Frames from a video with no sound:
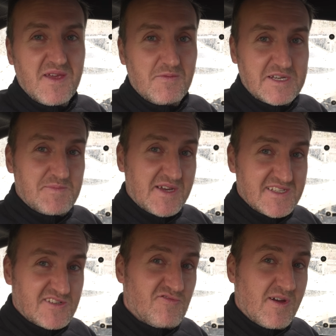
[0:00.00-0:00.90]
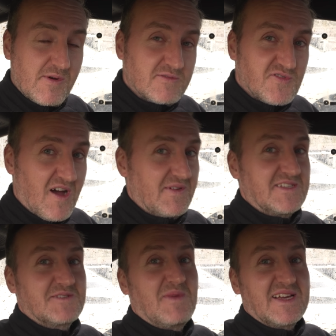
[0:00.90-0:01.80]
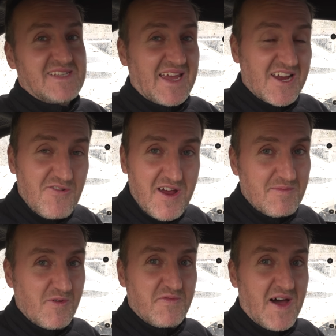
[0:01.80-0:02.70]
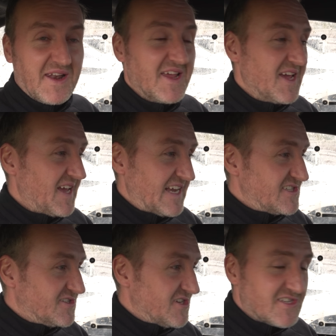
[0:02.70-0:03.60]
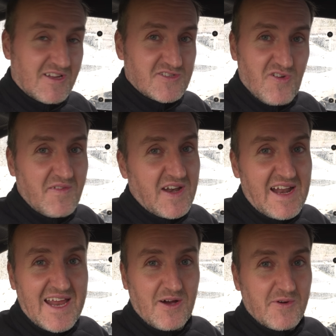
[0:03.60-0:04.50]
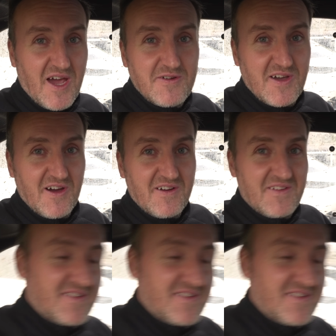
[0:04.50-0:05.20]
which, because it's rear wheel drive, it just makes it incredible fun. It's just like driving an adult go-kart.